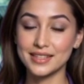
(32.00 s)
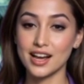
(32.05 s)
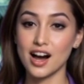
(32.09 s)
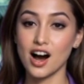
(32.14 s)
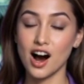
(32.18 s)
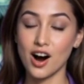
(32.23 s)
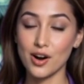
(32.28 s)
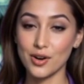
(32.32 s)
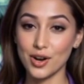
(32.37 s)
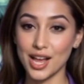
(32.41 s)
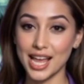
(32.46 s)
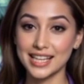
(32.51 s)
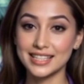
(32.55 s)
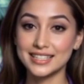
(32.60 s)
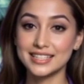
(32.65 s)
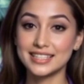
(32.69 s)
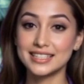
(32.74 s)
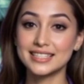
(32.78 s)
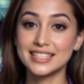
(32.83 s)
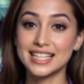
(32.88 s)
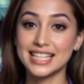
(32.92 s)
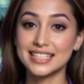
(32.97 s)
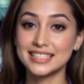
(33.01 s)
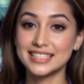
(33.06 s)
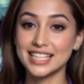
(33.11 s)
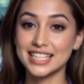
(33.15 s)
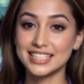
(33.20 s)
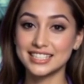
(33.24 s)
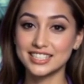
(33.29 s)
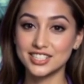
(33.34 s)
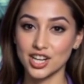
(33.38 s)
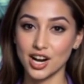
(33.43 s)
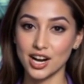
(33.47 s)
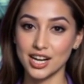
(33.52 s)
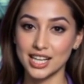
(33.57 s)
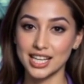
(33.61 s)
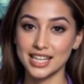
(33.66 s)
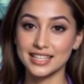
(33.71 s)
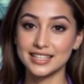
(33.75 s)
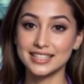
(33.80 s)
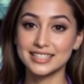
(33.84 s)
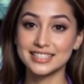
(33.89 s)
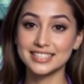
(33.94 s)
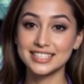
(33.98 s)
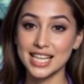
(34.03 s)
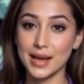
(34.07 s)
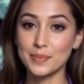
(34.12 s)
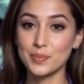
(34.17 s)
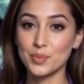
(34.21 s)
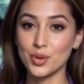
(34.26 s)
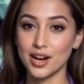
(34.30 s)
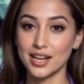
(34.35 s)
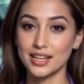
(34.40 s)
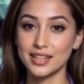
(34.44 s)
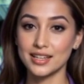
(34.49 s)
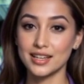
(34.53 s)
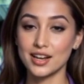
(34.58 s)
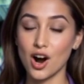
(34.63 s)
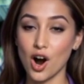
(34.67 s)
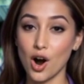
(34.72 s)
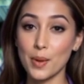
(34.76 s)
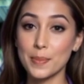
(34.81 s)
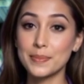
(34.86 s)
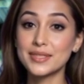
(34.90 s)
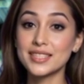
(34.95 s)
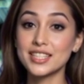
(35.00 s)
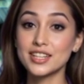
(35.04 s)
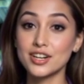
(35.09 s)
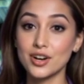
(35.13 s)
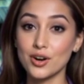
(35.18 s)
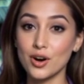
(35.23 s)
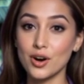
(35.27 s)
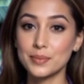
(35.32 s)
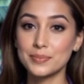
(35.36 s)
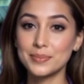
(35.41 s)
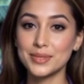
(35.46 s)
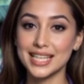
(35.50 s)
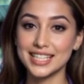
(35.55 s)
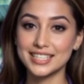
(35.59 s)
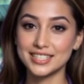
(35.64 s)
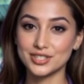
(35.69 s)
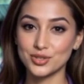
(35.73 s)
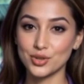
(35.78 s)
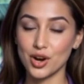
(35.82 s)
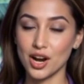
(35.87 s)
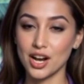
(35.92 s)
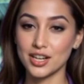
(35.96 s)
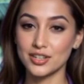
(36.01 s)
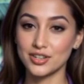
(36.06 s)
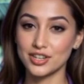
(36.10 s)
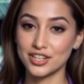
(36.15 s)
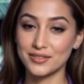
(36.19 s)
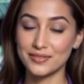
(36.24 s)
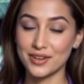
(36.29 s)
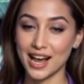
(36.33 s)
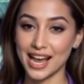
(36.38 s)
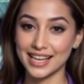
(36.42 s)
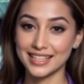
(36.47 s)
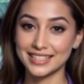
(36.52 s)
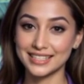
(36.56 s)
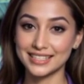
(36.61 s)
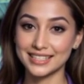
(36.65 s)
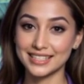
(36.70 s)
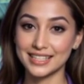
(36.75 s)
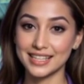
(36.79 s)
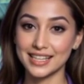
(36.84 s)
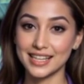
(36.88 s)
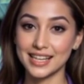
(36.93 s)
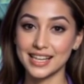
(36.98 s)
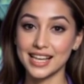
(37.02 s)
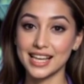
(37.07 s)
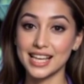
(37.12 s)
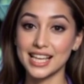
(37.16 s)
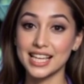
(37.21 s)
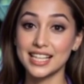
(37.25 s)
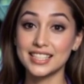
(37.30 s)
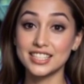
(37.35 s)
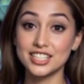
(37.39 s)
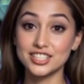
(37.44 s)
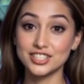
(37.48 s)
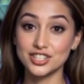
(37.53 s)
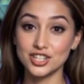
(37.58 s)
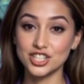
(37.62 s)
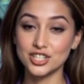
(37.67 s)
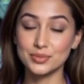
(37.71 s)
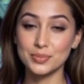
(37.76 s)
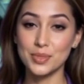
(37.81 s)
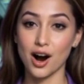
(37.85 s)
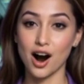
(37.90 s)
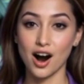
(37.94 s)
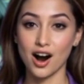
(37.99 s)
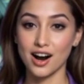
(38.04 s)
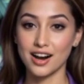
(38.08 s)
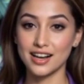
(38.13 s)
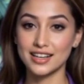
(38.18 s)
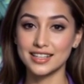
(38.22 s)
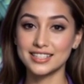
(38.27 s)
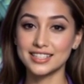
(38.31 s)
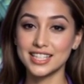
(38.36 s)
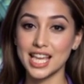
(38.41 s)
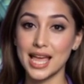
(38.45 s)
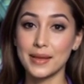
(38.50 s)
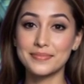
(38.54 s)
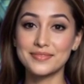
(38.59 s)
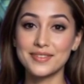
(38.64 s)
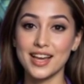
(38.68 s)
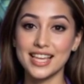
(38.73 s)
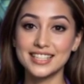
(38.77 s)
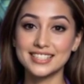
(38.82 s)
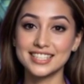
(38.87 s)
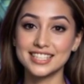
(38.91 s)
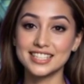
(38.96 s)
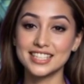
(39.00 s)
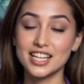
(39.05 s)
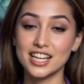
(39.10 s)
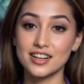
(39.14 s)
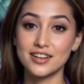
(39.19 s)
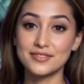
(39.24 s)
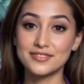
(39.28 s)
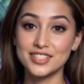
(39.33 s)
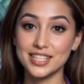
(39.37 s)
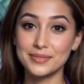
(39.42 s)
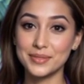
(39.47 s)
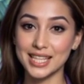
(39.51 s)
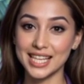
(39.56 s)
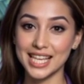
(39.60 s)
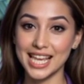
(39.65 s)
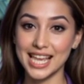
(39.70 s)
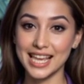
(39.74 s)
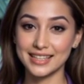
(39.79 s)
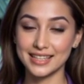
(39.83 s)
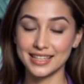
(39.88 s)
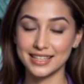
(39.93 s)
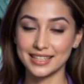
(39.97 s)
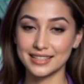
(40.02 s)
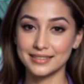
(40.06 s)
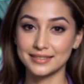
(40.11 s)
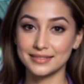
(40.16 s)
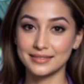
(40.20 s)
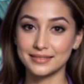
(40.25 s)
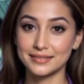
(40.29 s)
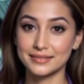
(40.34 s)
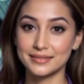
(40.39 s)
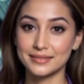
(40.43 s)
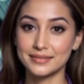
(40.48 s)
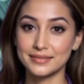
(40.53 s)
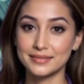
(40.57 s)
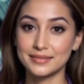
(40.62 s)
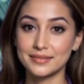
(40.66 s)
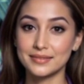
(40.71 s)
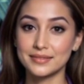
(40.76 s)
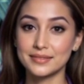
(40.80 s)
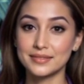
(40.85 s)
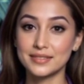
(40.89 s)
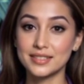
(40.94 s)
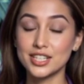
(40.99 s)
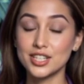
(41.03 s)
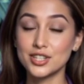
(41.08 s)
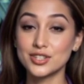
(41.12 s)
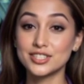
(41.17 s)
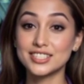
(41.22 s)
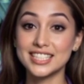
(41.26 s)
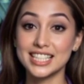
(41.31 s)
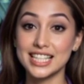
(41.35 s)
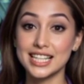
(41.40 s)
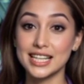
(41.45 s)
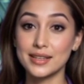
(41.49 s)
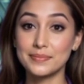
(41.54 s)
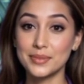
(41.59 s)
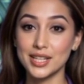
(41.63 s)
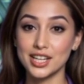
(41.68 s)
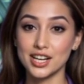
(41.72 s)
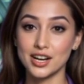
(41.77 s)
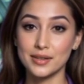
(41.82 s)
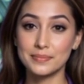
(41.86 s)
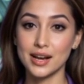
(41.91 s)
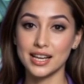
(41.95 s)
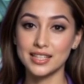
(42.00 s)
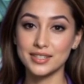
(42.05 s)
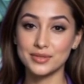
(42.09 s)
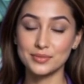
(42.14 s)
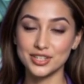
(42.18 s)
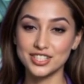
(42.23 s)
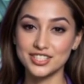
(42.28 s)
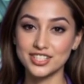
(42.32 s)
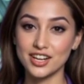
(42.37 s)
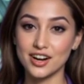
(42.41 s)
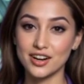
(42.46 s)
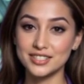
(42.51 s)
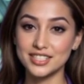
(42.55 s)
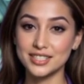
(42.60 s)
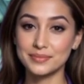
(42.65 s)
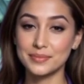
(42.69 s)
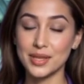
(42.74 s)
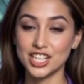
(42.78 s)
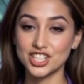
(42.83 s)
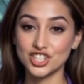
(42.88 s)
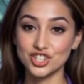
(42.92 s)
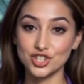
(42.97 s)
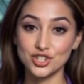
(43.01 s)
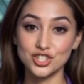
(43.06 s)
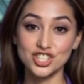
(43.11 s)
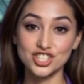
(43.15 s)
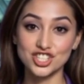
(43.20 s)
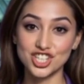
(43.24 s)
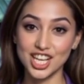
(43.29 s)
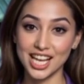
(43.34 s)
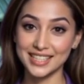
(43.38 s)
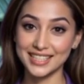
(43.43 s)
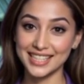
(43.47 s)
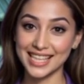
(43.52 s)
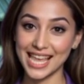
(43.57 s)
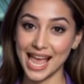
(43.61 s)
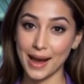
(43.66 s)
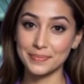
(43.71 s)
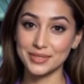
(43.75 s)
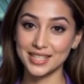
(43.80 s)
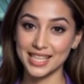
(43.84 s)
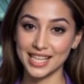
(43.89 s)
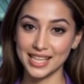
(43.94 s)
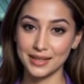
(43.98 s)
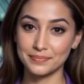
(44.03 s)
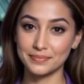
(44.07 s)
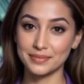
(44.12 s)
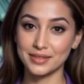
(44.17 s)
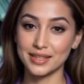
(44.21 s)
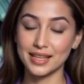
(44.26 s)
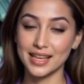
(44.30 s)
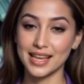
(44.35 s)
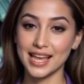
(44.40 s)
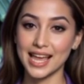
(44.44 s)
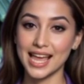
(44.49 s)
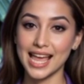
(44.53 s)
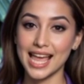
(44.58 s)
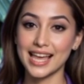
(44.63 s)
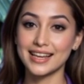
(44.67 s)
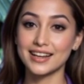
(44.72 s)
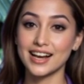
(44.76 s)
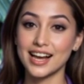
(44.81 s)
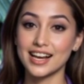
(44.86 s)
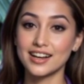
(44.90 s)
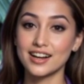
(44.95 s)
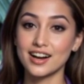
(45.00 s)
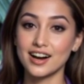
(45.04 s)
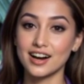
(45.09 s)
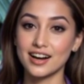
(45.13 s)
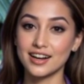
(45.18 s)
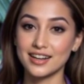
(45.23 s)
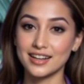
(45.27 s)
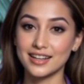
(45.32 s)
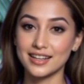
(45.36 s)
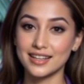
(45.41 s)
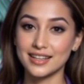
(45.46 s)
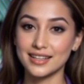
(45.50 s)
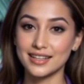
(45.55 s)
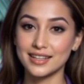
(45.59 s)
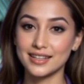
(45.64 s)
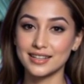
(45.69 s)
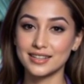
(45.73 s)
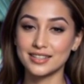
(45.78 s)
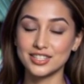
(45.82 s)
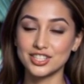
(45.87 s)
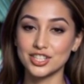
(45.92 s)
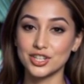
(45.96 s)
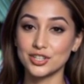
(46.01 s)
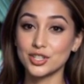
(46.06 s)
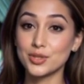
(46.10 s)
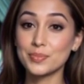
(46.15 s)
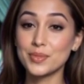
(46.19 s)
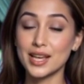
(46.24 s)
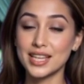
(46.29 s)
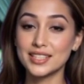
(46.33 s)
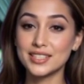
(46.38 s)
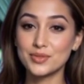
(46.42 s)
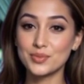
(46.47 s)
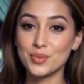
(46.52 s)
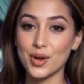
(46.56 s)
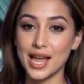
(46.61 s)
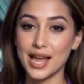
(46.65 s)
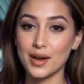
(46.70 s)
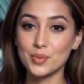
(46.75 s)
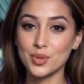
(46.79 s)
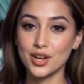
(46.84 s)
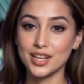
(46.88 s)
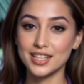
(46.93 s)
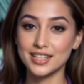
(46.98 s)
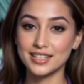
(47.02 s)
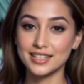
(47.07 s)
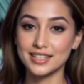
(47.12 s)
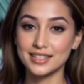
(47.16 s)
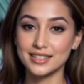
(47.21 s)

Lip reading: Alright, let's get started. Step 1. Open the Google Play Store on your device. In the search bar, type Fancy Tunnel VPN. You'll see it appear among the results. Make sure to check the app name and icon, so you pick the right one.